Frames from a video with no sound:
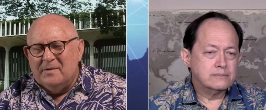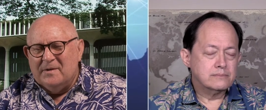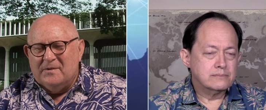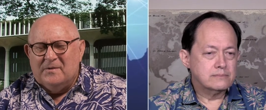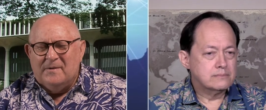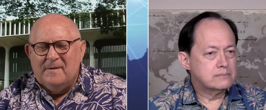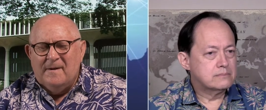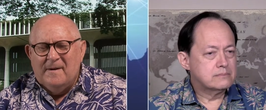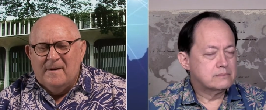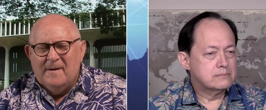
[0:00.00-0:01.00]
Speaker 1: of this,
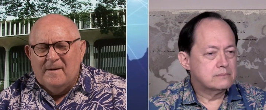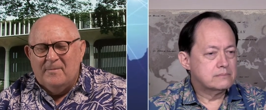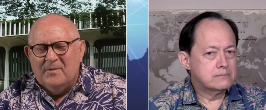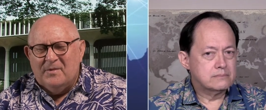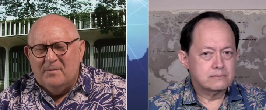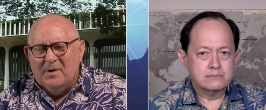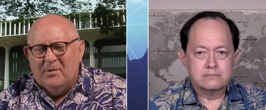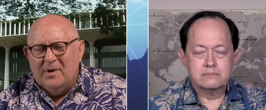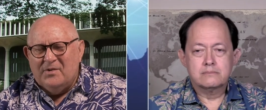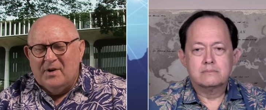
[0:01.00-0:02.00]
um, which, you
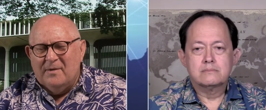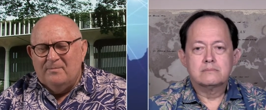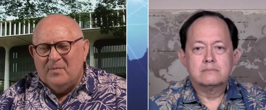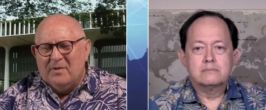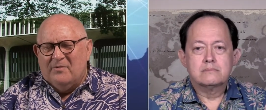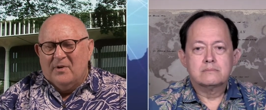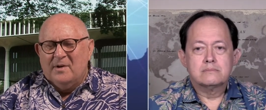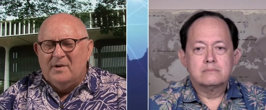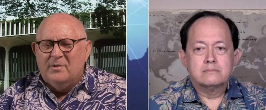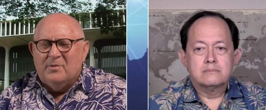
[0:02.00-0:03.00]
know, which I, I
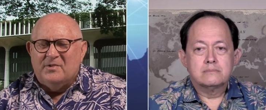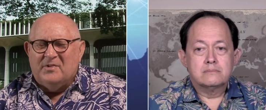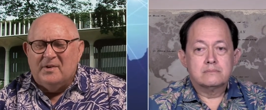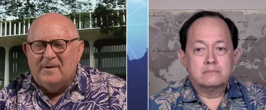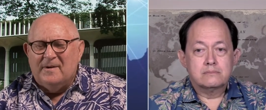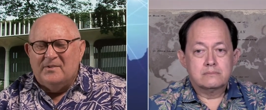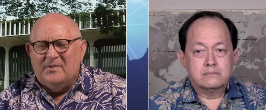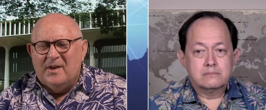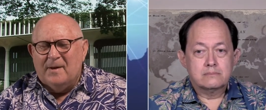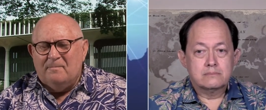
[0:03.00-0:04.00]
find interesting,
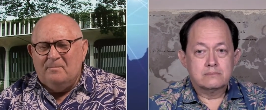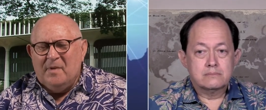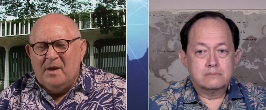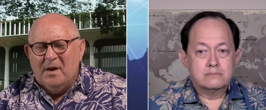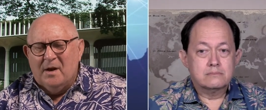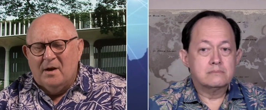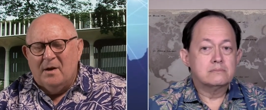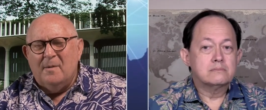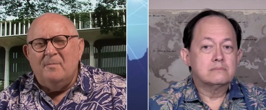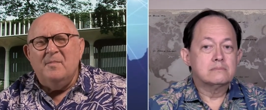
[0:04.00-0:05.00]
is that
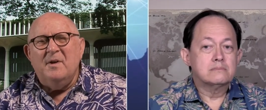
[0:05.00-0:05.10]
um,